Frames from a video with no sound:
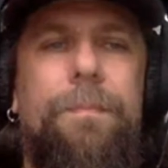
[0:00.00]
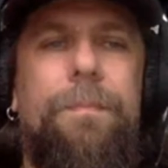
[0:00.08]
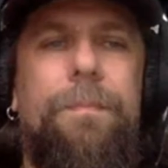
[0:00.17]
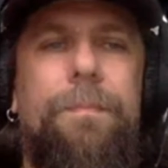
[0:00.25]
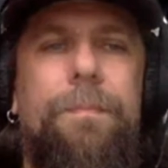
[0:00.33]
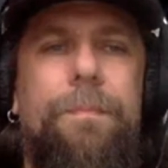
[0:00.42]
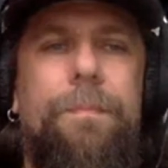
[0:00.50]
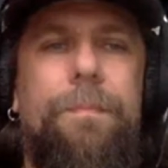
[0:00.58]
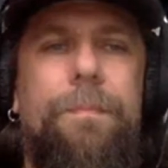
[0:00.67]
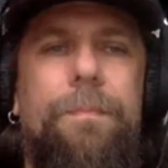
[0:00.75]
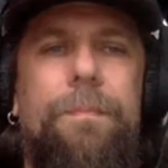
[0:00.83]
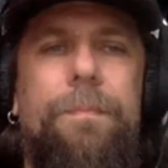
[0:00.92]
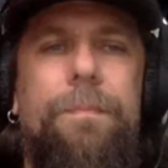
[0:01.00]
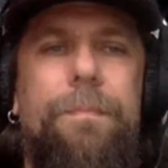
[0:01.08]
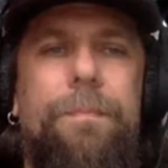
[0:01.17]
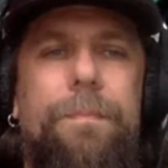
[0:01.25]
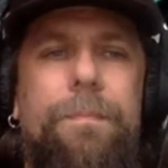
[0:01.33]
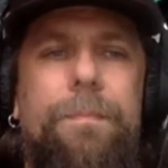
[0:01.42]

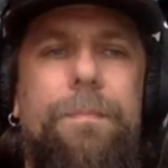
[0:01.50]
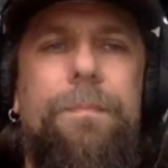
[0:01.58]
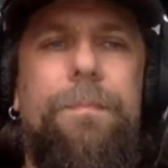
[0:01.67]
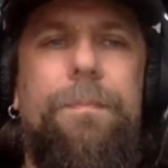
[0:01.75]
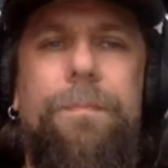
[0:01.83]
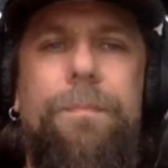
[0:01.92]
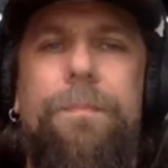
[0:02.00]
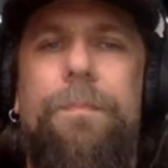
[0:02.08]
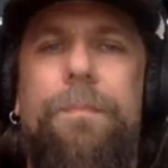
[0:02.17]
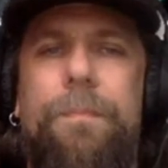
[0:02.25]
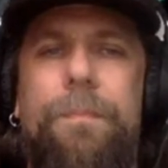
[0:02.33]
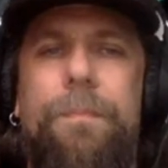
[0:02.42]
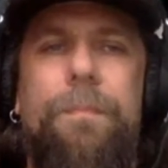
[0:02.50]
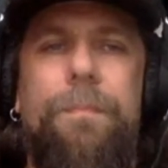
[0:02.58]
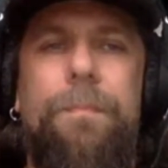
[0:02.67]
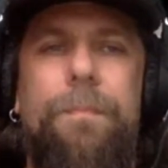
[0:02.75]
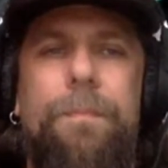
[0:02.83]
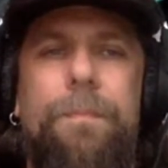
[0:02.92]

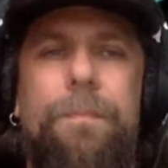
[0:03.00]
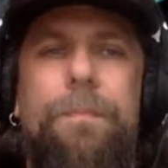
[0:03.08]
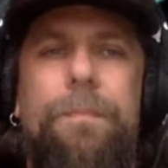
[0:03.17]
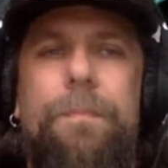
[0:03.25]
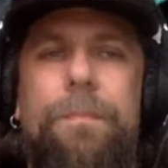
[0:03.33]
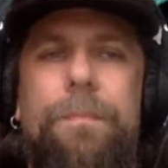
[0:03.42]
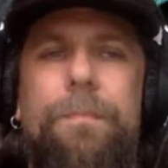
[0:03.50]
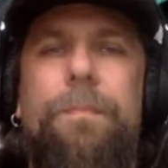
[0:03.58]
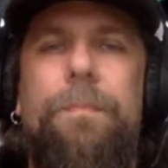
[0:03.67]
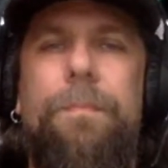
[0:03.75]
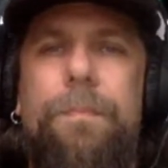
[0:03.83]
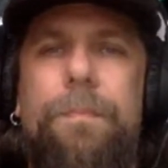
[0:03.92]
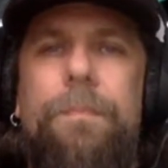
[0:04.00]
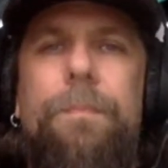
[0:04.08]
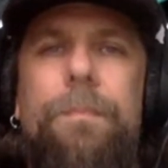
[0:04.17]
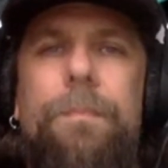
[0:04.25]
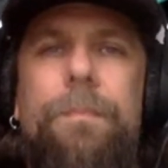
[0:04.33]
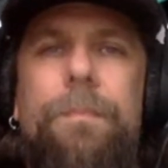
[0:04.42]

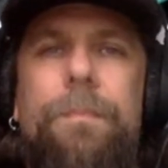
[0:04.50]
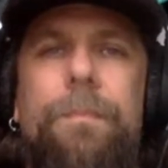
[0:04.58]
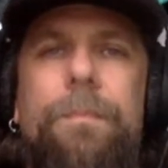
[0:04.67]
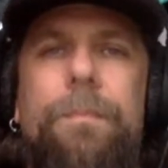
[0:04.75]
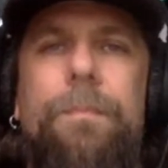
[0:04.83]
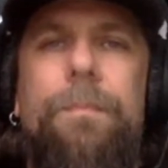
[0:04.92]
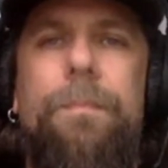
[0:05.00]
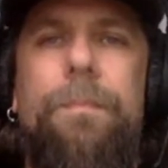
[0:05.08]
The person shown says nothing.